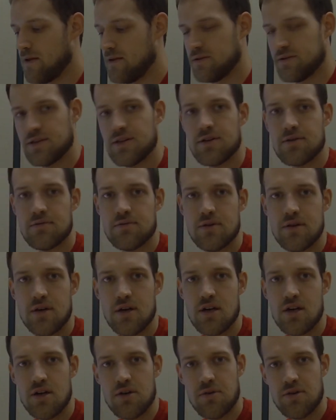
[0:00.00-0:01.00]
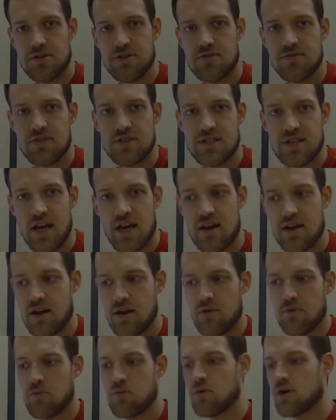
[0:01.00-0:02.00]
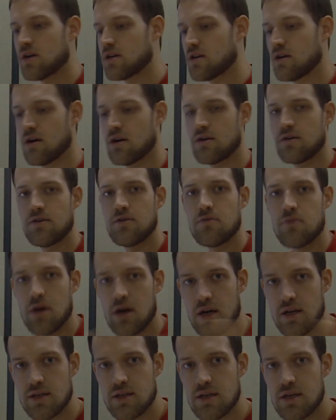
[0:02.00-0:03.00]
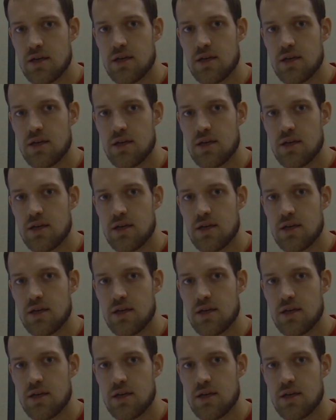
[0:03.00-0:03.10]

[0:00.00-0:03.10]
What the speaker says: So, once you've decided on what car you want